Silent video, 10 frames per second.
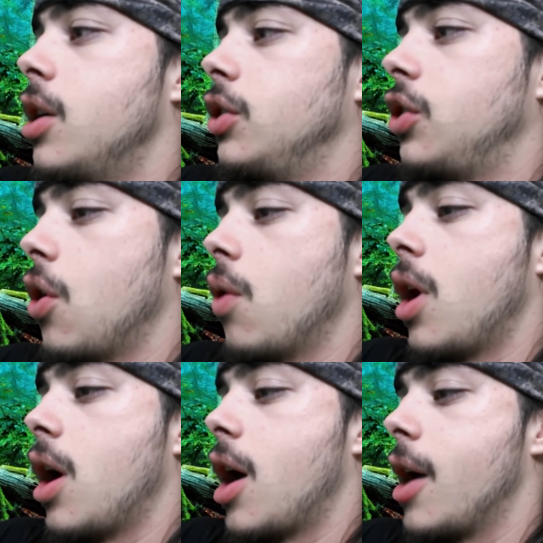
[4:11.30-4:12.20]
So
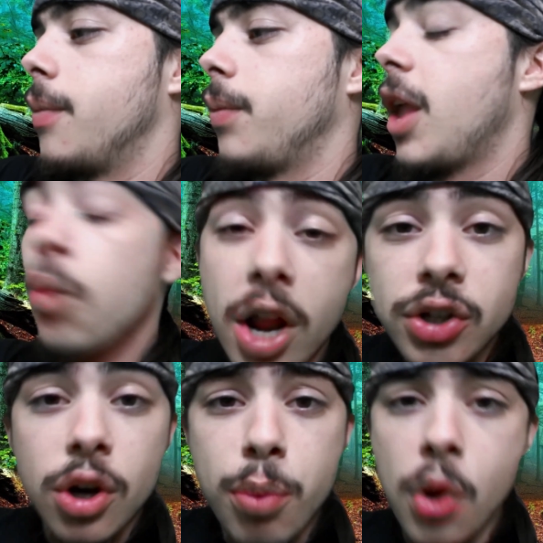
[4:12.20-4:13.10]
and when I
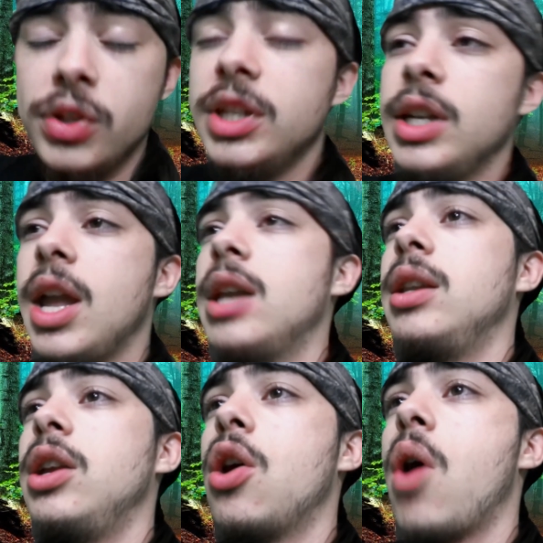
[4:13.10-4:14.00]
started posting again,
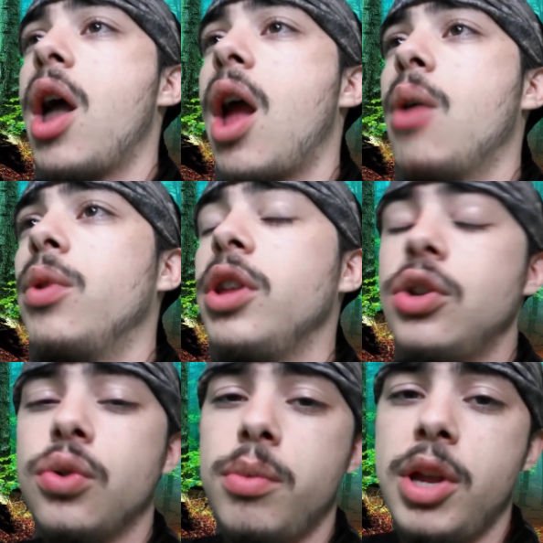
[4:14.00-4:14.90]
I really
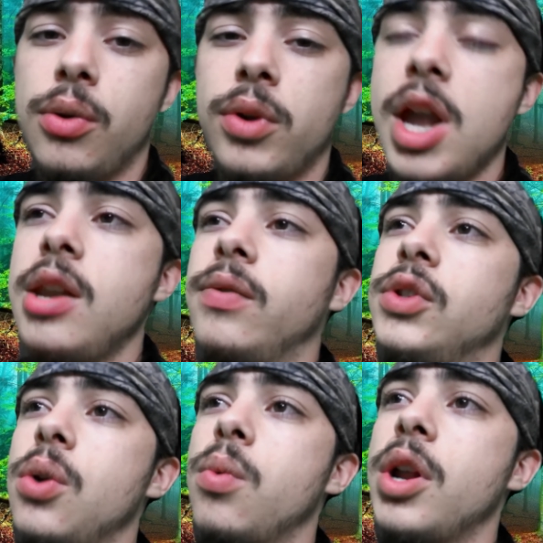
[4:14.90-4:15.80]
enjoy being creative.
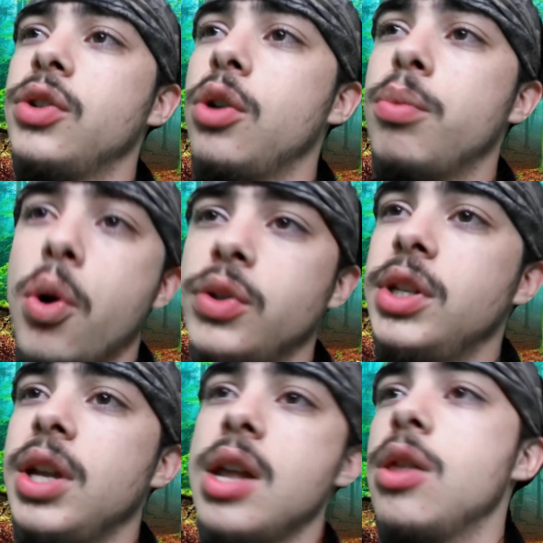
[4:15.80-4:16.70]
So when I started
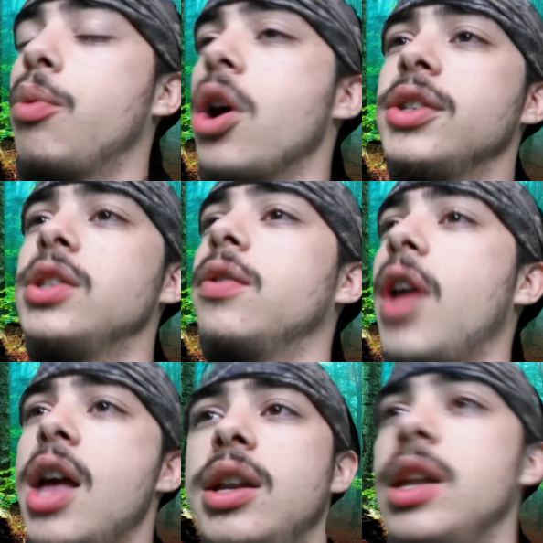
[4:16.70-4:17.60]
posting again, the process of
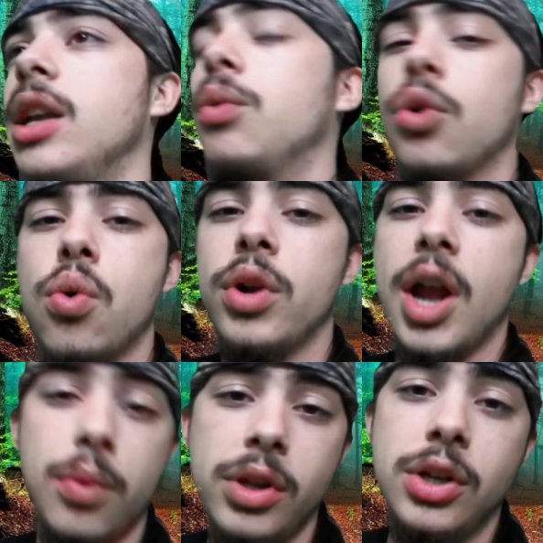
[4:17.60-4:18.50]
editing and recording, I
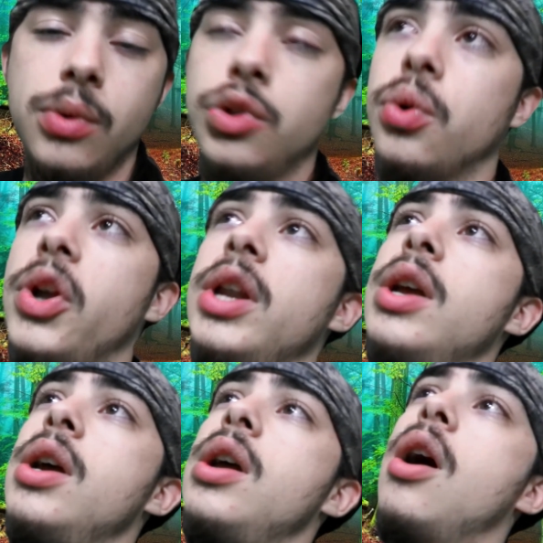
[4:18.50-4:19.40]
really do enjoy it.
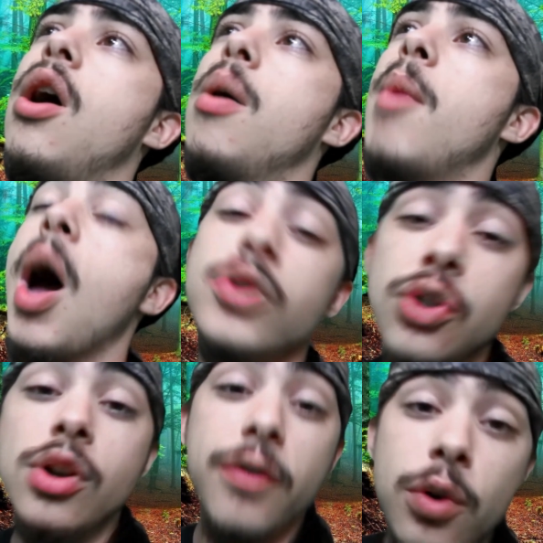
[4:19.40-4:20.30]
I was
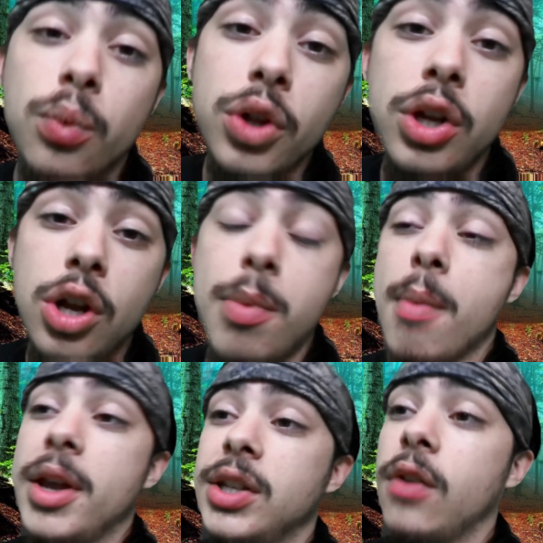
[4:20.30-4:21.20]
starting to feel really good about
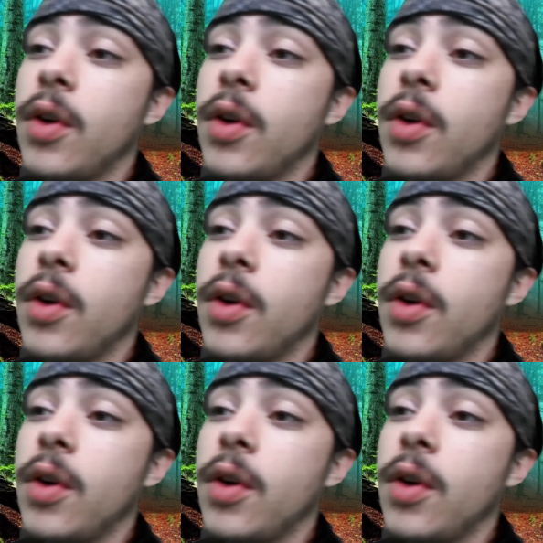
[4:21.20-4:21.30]
myself.